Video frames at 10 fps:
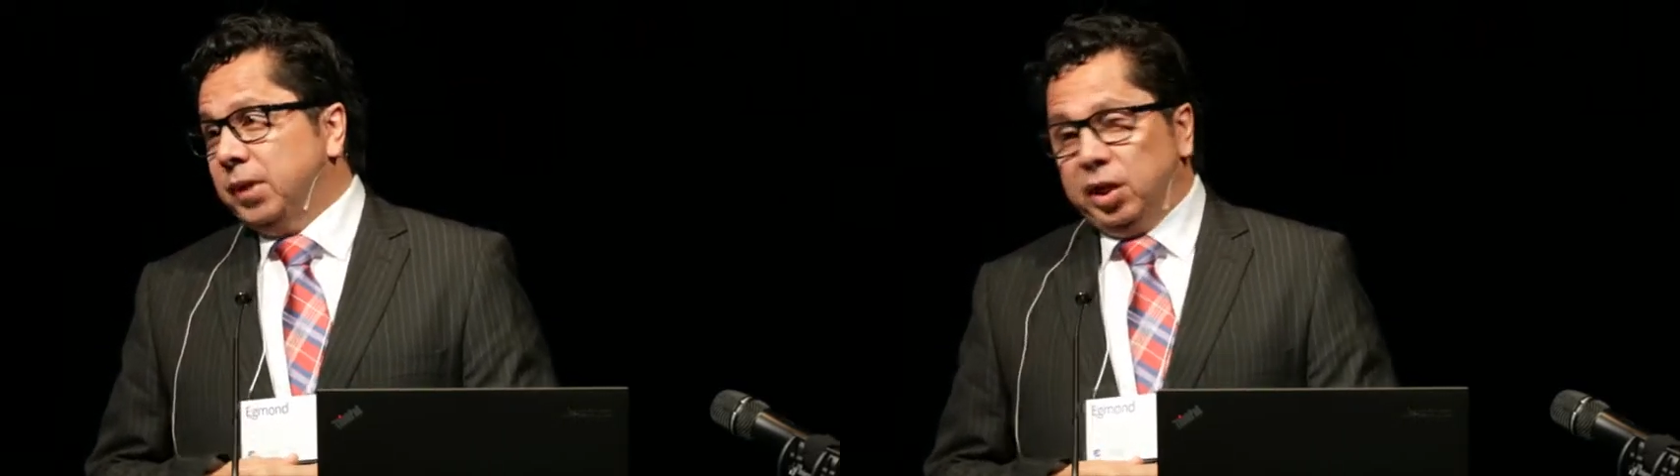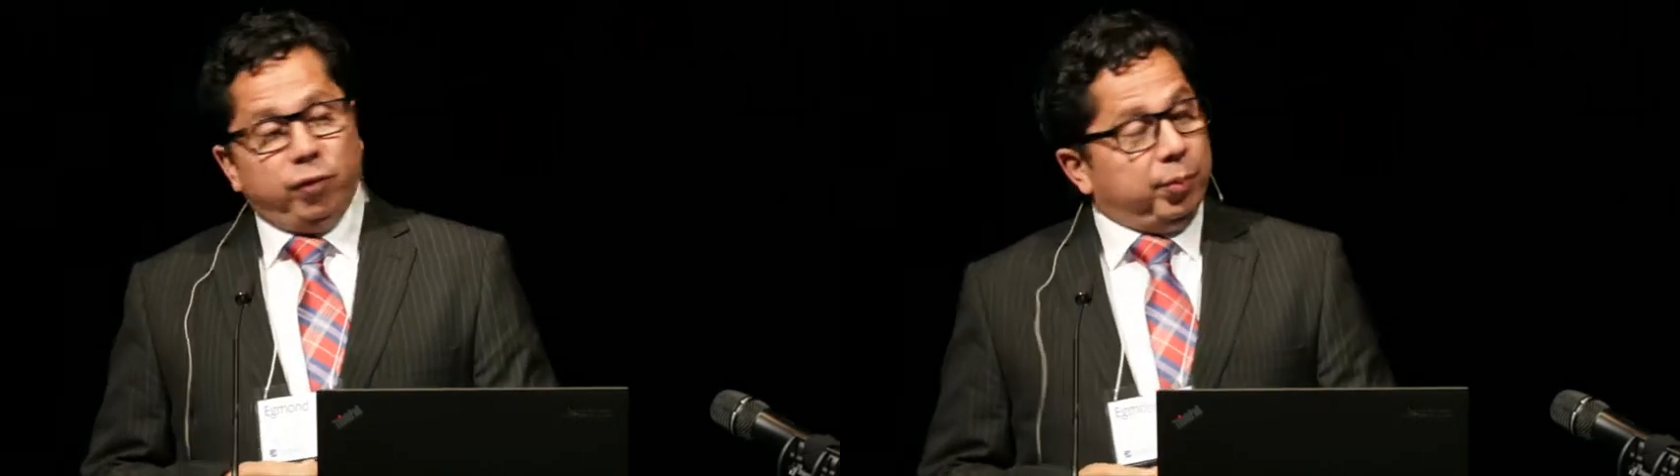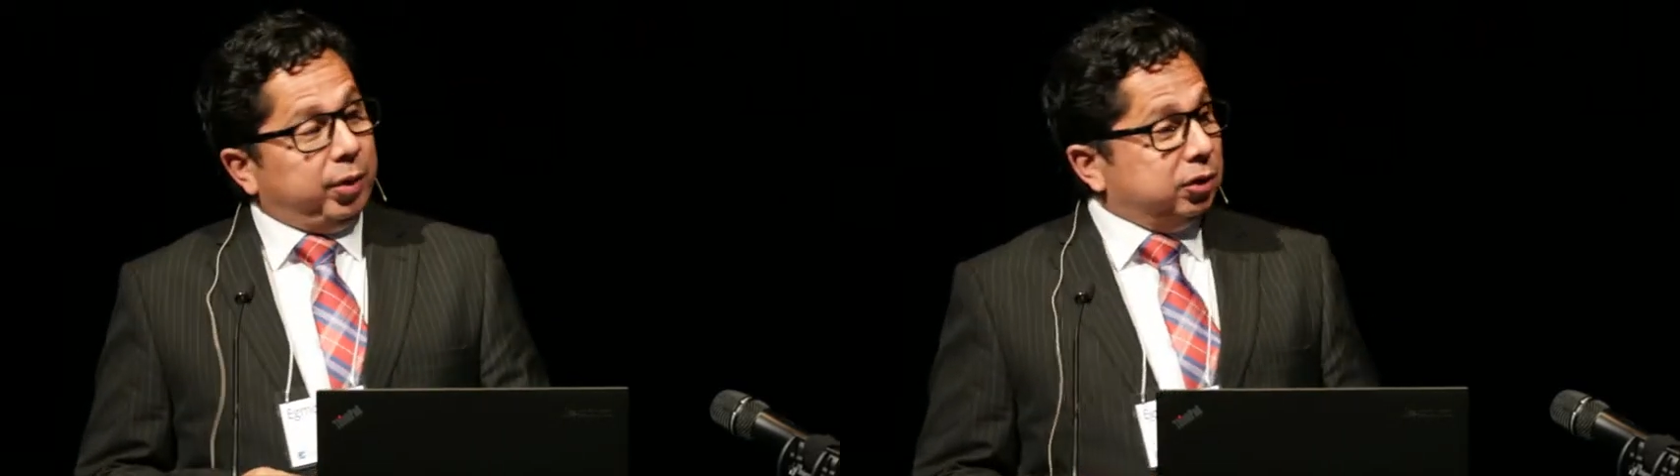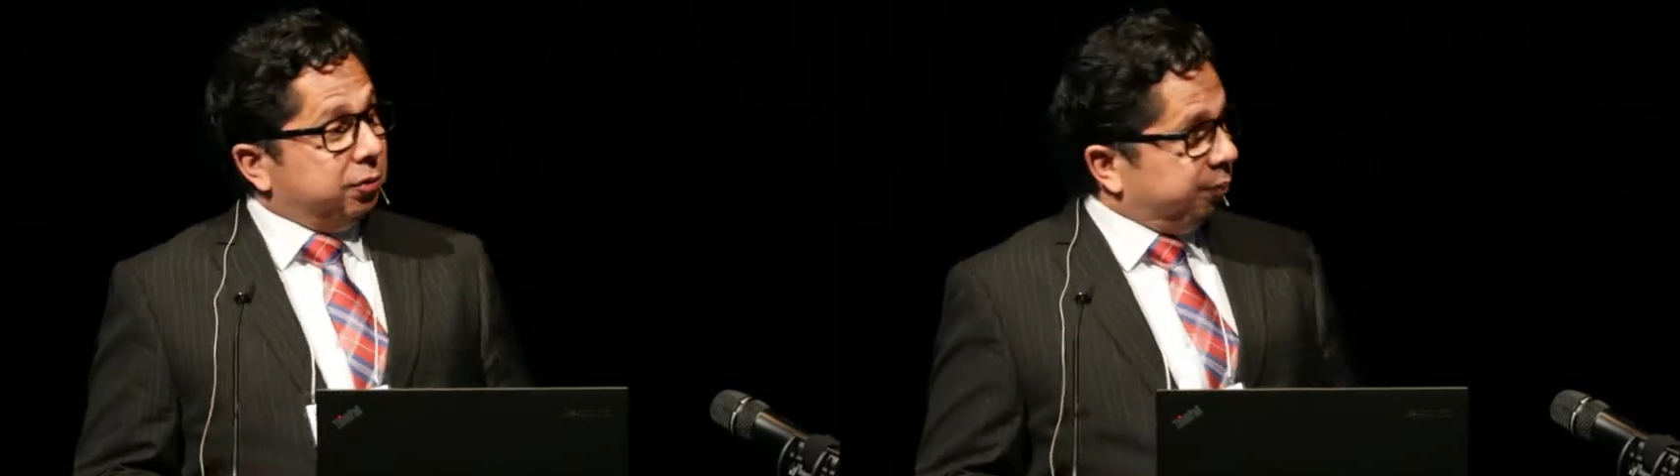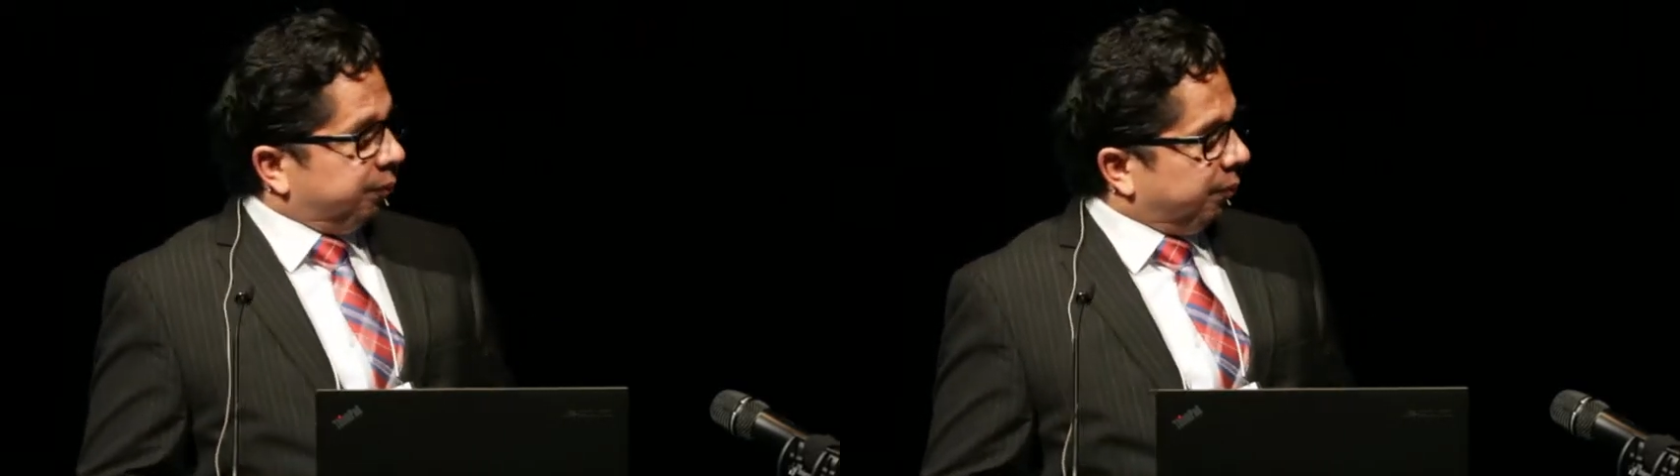Thank you very
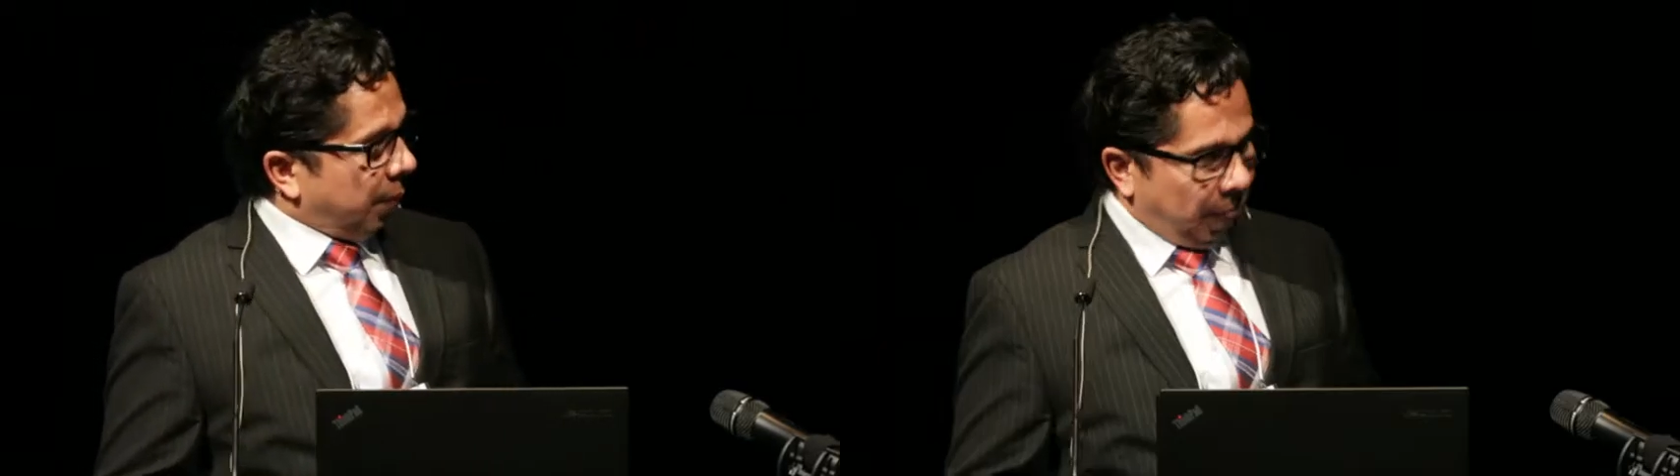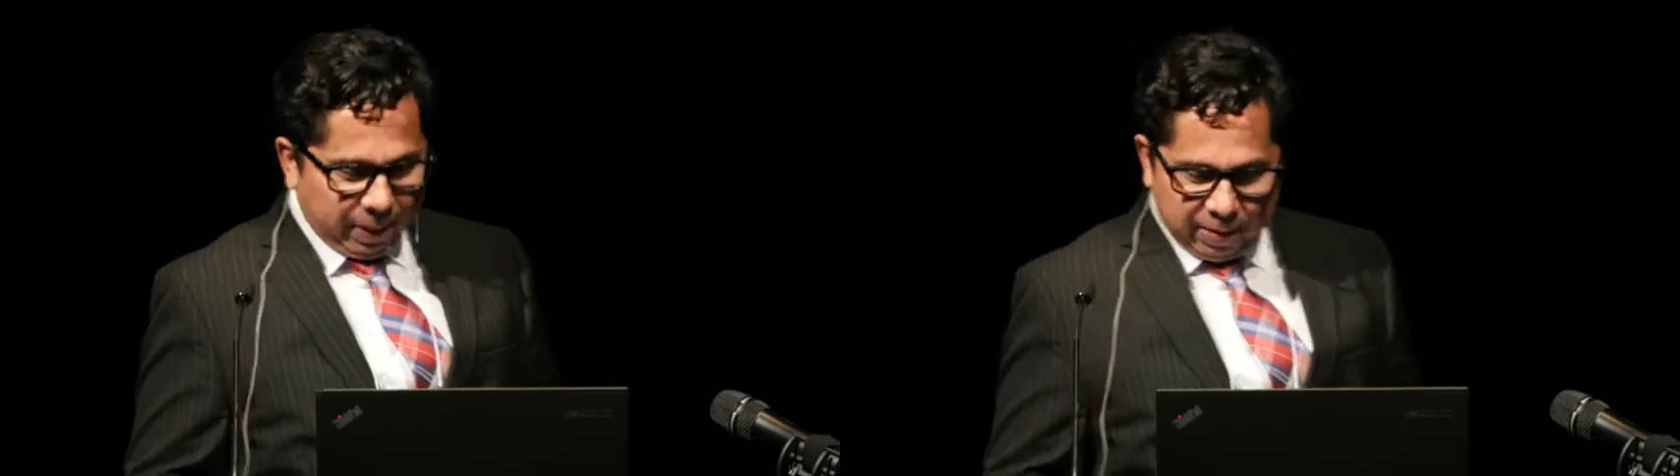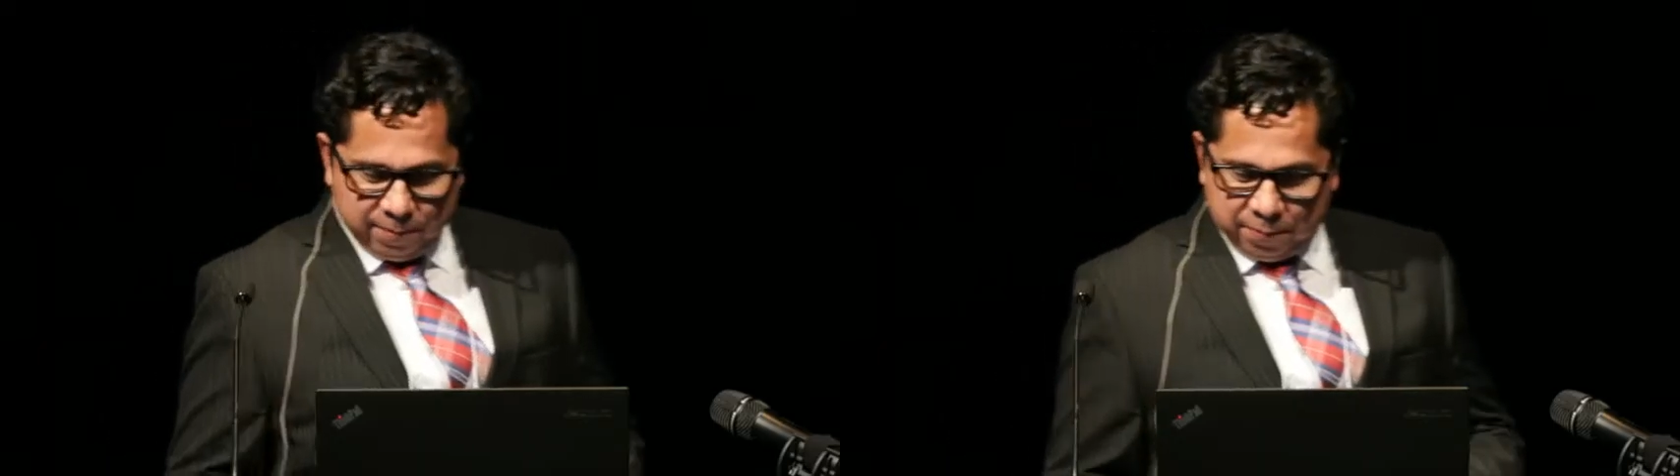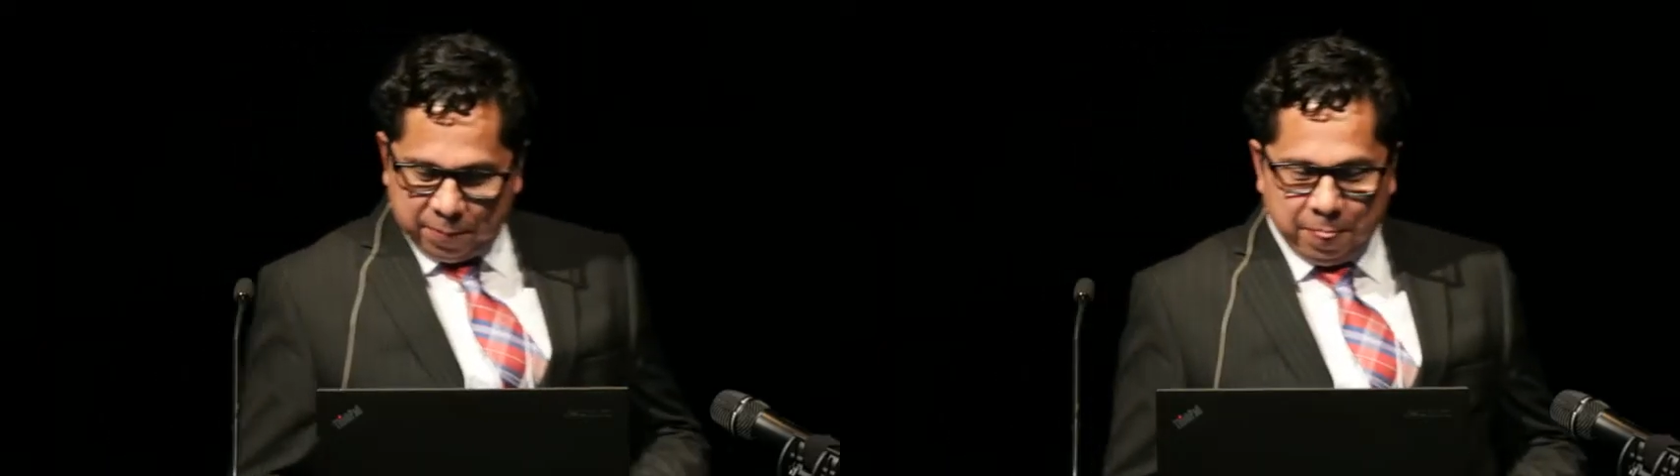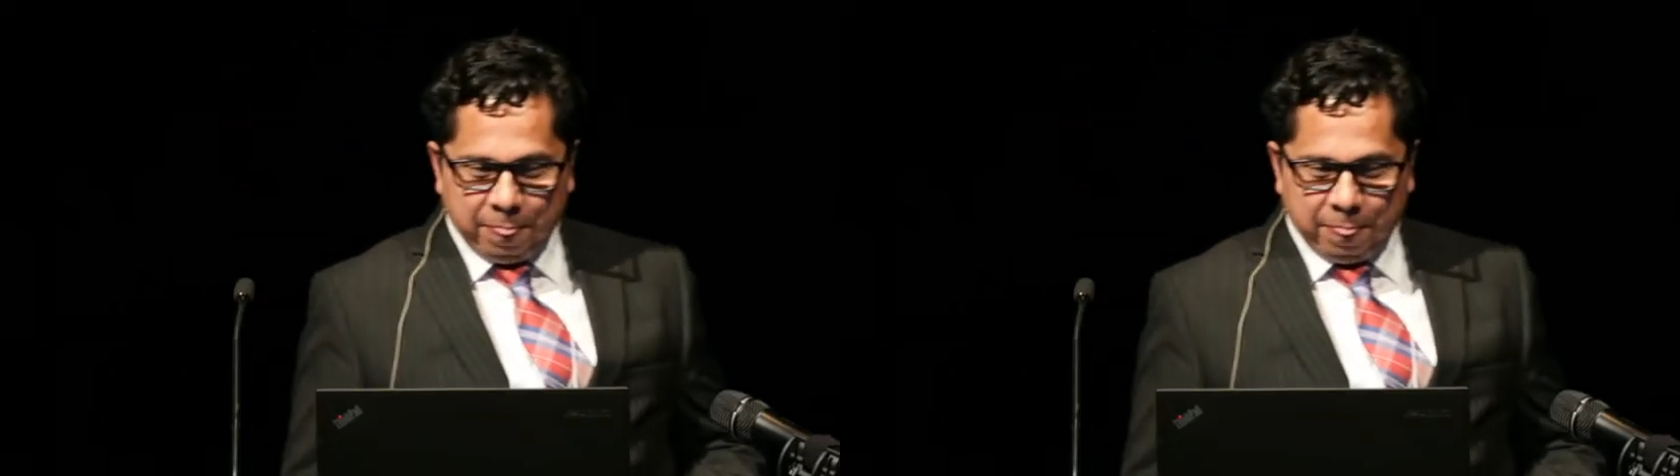much. Yeah.